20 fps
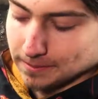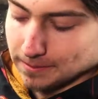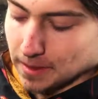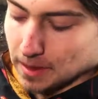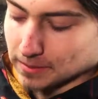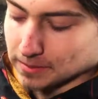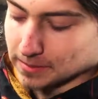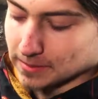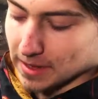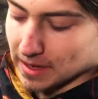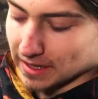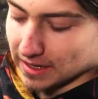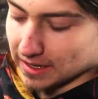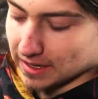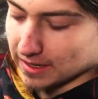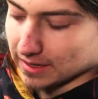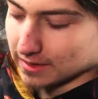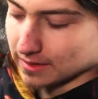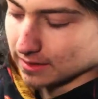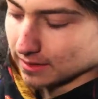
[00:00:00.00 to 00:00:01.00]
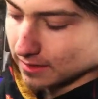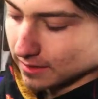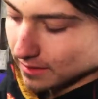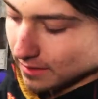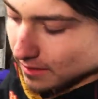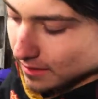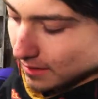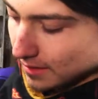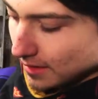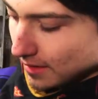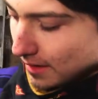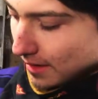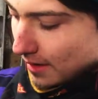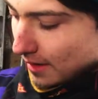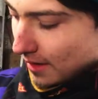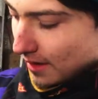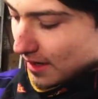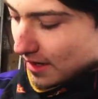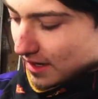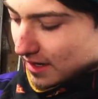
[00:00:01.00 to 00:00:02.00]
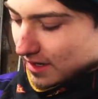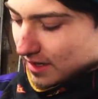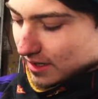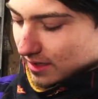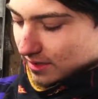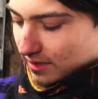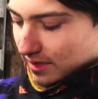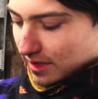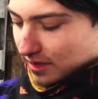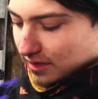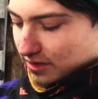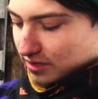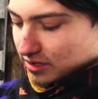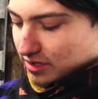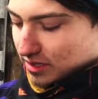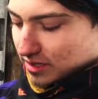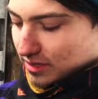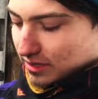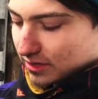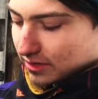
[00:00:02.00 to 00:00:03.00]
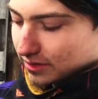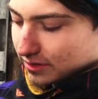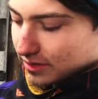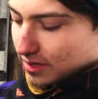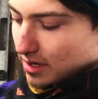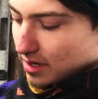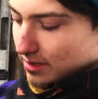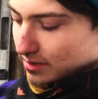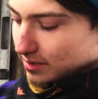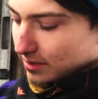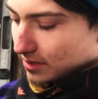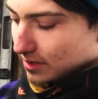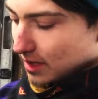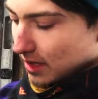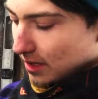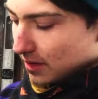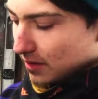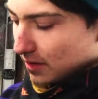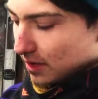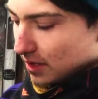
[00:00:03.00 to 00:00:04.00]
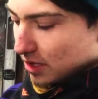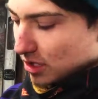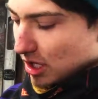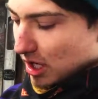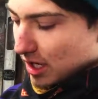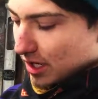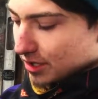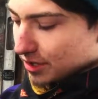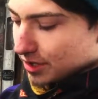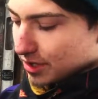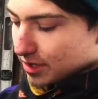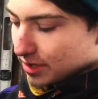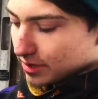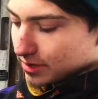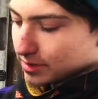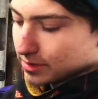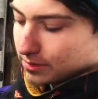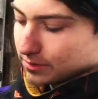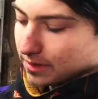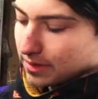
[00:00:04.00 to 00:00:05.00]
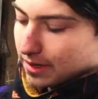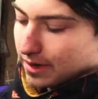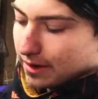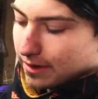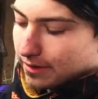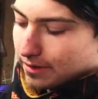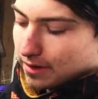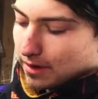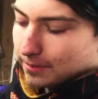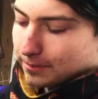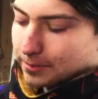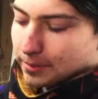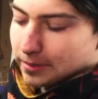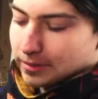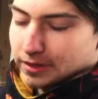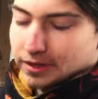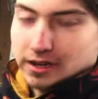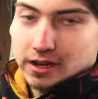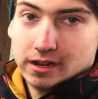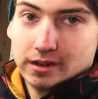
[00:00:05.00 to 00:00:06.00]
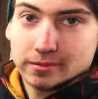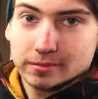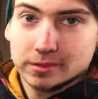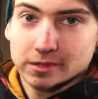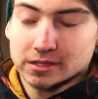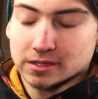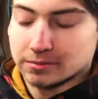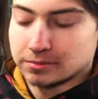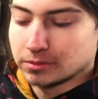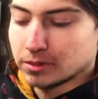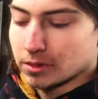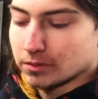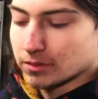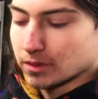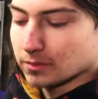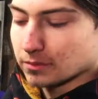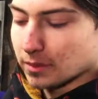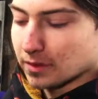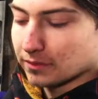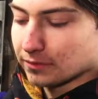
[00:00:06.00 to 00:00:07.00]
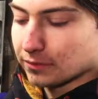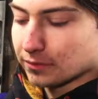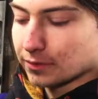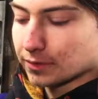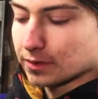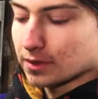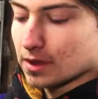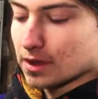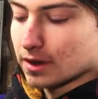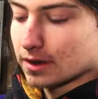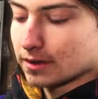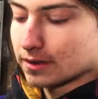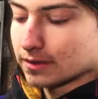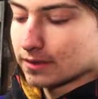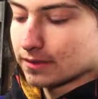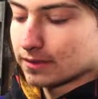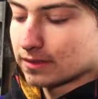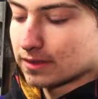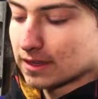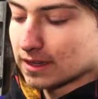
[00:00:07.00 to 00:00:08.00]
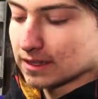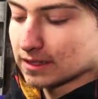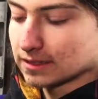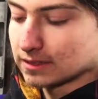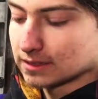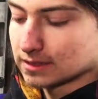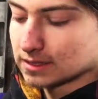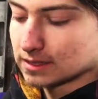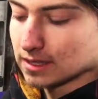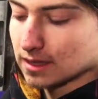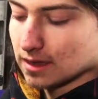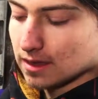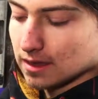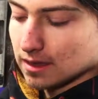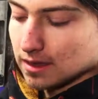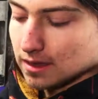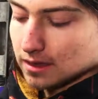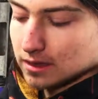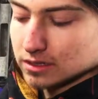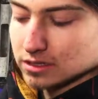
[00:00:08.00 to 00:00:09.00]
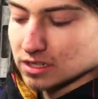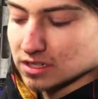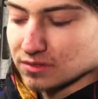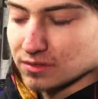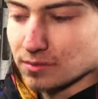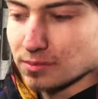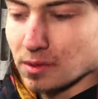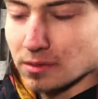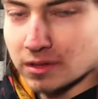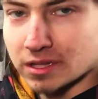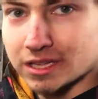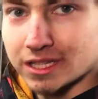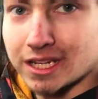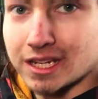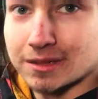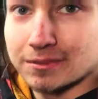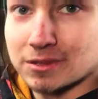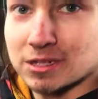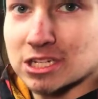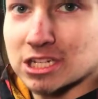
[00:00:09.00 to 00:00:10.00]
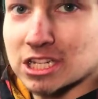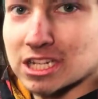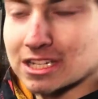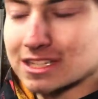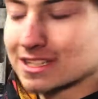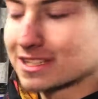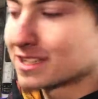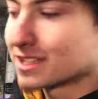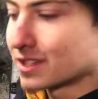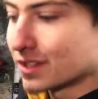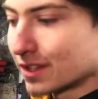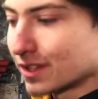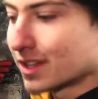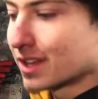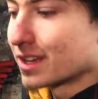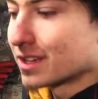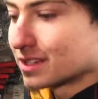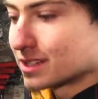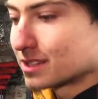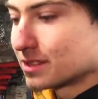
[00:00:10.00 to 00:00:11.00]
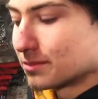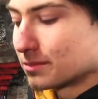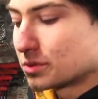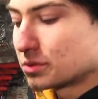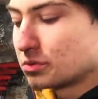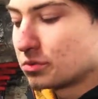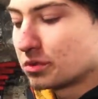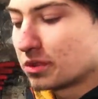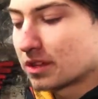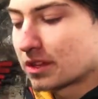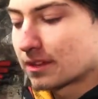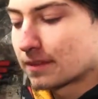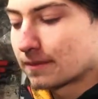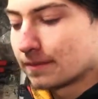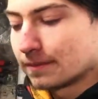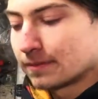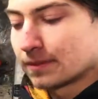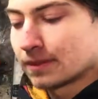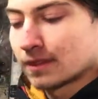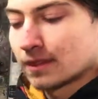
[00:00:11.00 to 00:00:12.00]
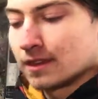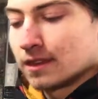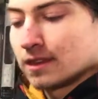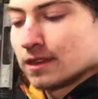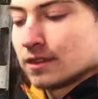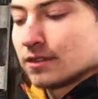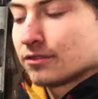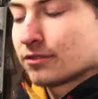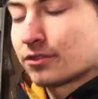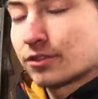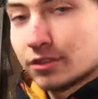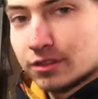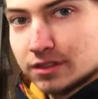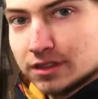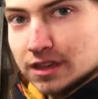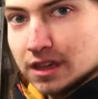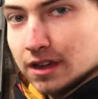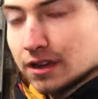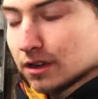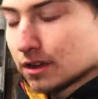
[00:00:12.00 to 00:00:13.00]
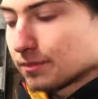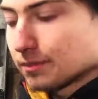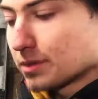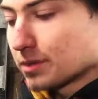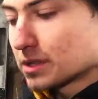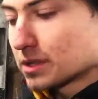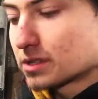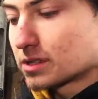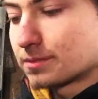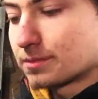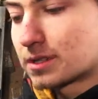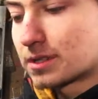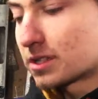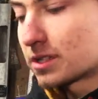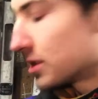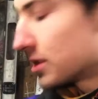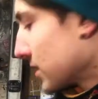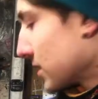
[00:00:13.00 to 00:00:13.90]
pops back in. Then there's just little nozzles that you can change on, so right now I'm probably going to end up using the blowgun one for a lot of things, just for probably cleaning machines until I get some tooling for the air compressor, but this is